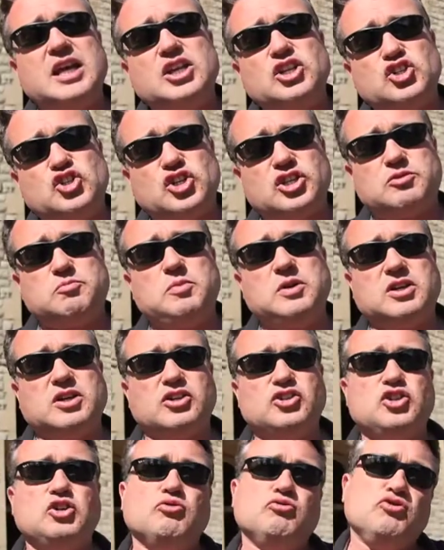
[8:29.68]
Just
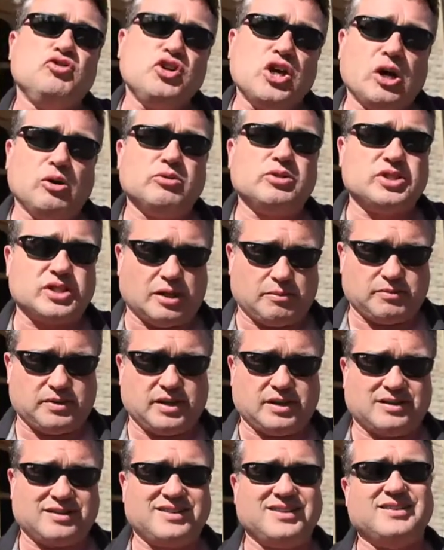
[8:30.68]
because you know
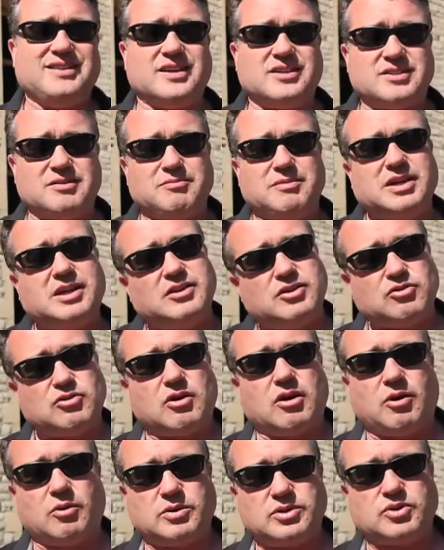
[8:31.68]
something doesn't mean you're
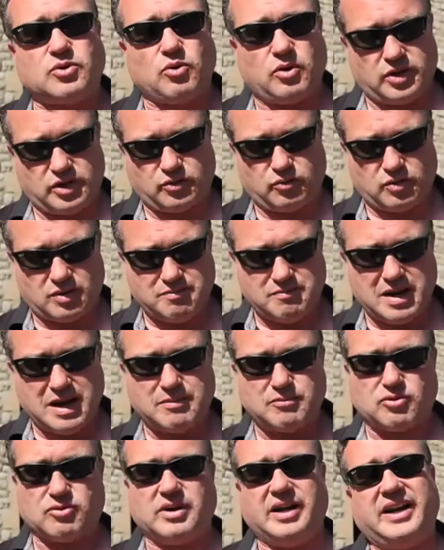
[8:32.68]
always going to
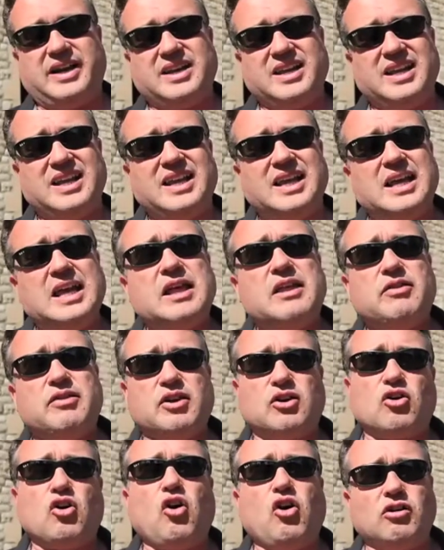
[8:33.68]
remember it.
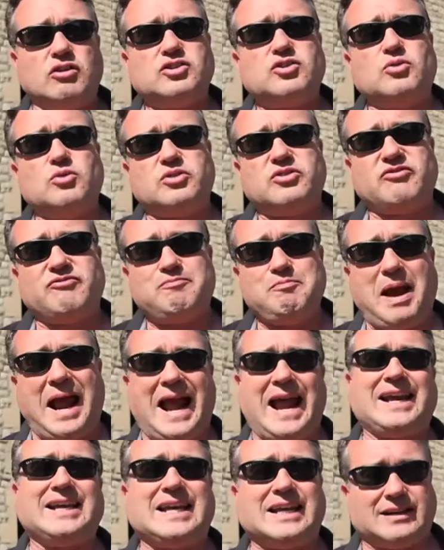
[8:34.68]
There are all sorts of
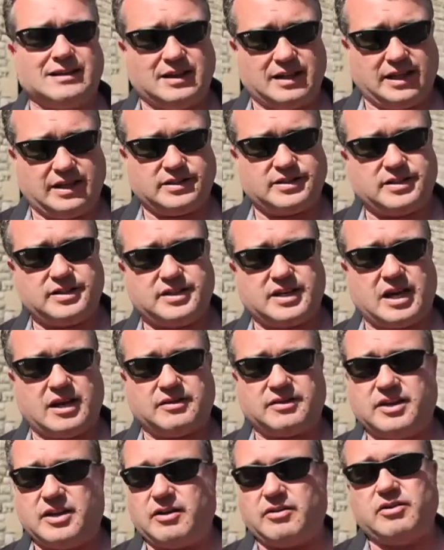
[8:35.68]
packing lists
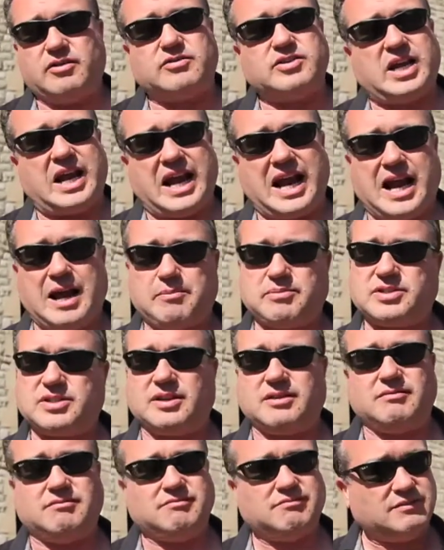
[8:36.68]
out there. There's apps
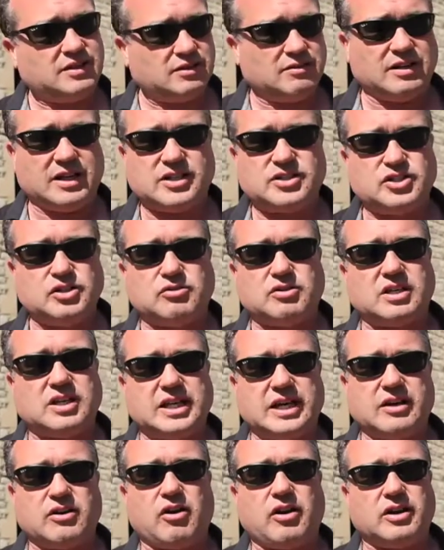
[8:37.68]
and lists you can
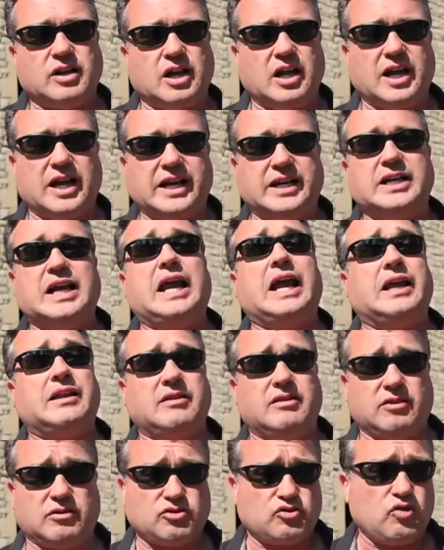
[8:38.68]
get online,
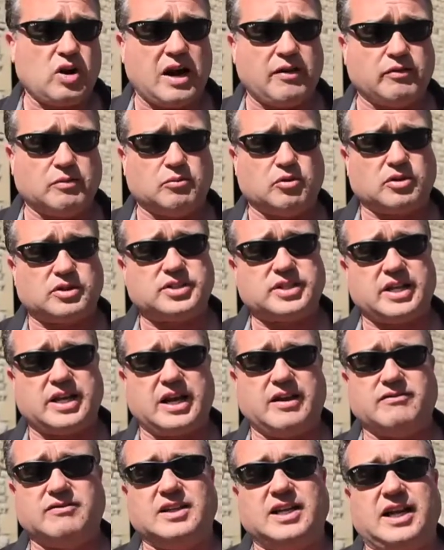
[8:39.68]
and there's travel books that
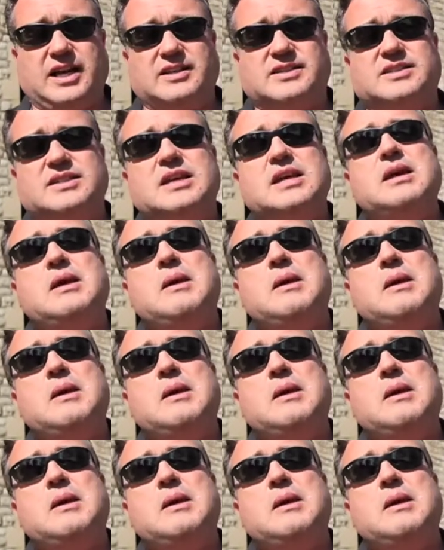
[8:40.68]
have lists.